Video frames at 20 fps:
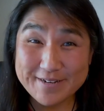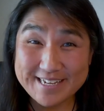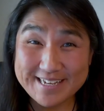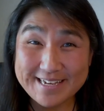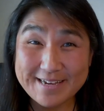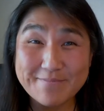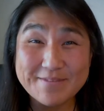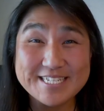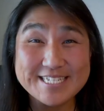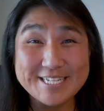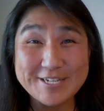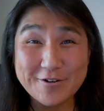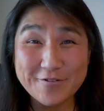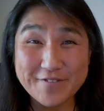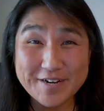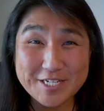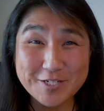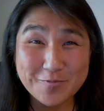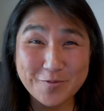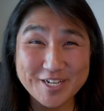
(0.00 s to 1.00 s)
Wee. I'm the Senior
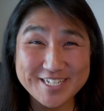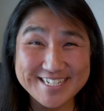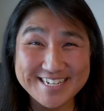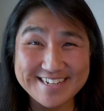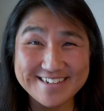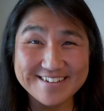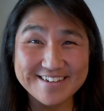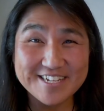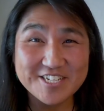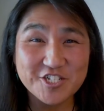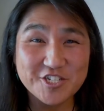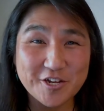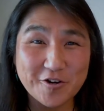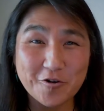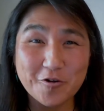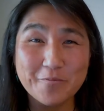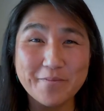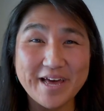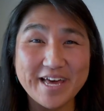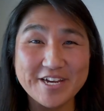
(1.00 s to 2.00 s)
Vice President and
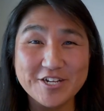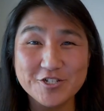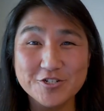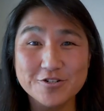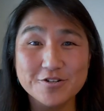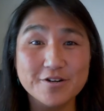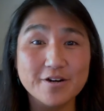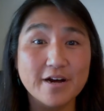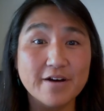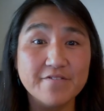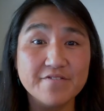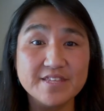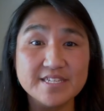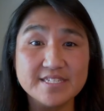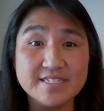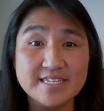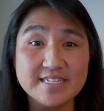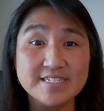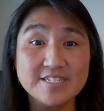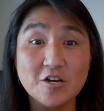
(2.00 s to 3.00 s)
General Manager of the
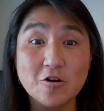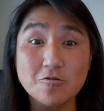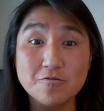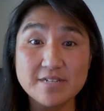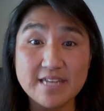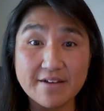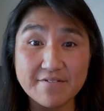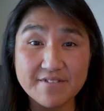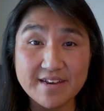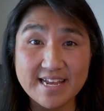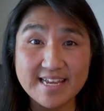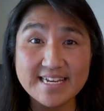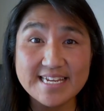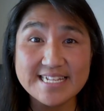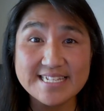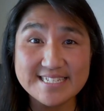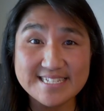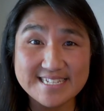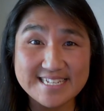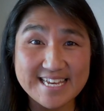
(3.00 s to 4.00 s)
Cisco DevNet
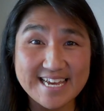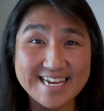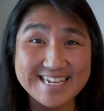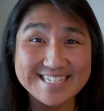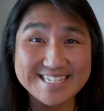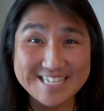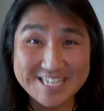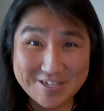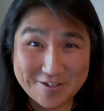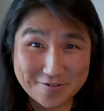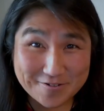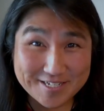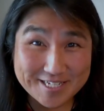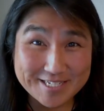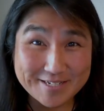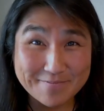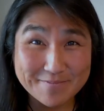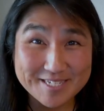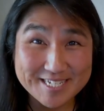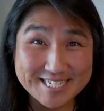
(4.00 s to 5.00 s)
and CX
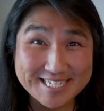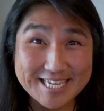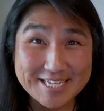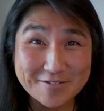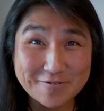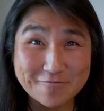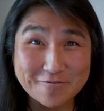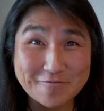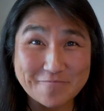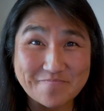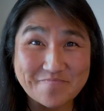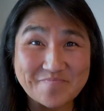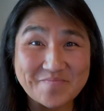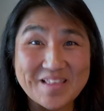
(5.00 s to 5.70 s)
Ecosystem Success Group.